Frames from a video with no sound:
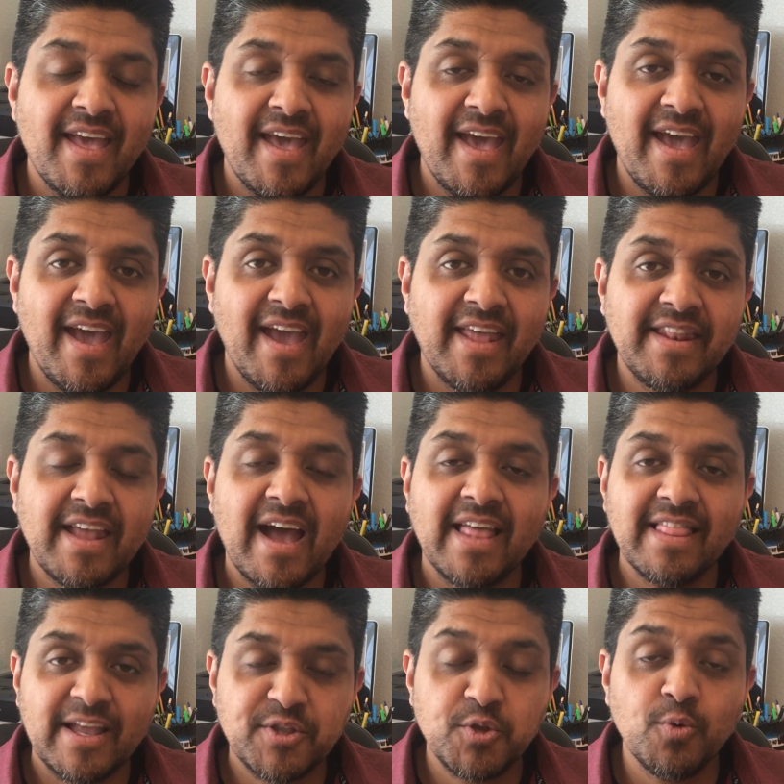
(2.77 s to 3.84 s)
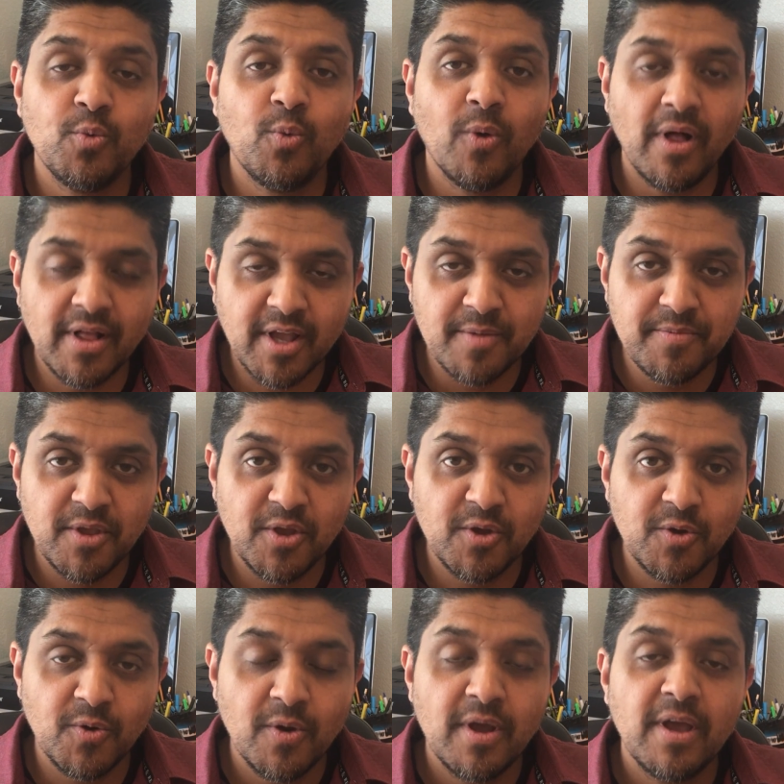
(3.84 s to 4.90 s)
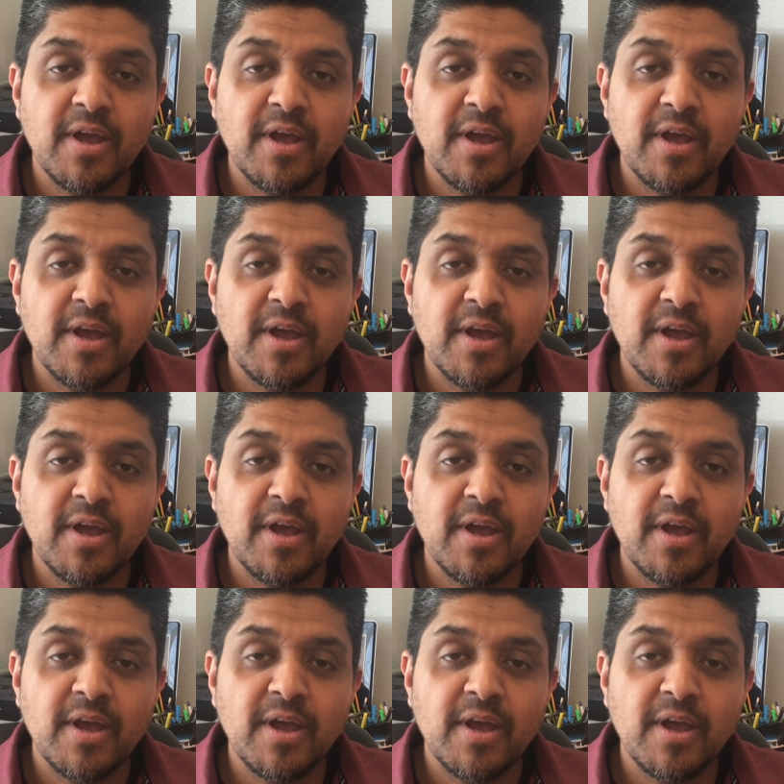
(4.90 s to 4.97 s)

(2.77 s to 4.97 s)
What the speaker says: and I'd like to welcome you